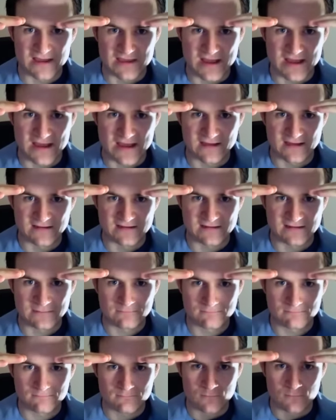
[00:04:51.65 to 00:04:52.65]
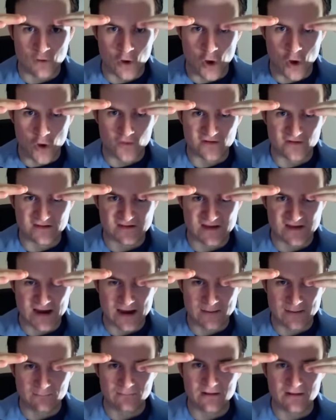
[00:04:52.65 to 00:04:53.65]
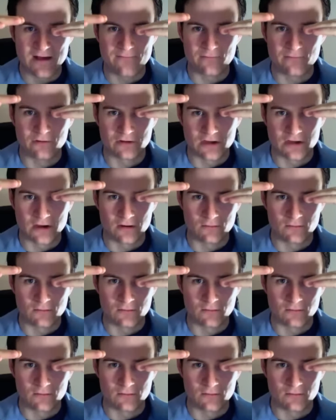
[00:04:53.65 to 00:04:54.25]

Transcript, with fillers: this on the same level, yo.